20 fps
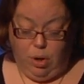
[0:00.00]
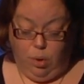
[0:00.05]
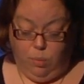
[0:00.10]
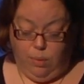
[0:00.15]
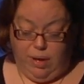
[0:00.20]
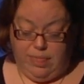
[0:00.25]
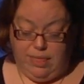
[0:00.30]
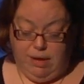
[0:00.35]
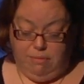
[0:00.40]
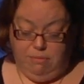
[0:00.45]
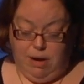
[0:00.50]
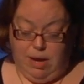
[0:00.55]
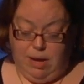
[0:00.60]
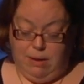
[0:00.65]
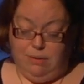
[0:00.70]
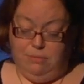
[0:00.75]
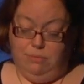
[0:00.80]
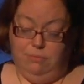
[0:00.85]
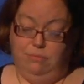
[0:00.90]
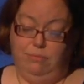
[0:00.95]
When they
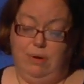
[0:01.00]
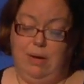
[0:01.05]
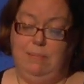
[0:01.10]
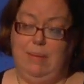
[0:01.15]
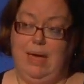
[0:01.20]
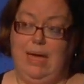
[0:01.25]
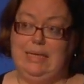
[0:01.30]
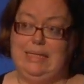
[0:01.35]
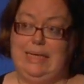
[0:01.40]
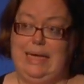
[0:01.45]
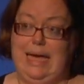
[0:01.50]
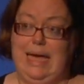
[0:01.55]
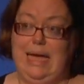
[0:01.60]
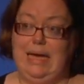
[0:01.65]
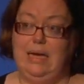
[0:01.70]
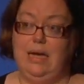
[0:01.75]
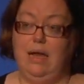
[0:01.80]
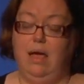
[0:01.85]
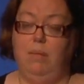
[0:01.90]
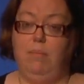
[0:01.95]
remade it
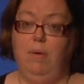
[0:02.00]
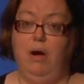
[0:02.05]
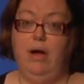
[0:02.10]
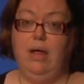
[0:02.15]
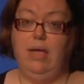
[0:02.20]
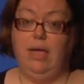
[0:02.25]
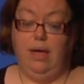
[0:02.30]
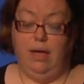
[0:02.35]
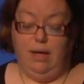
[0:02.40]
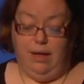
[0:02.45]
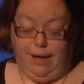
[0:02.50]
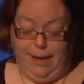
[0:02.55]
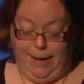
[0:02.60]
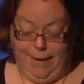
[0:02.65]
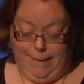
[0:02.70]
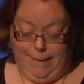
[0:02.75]
in America,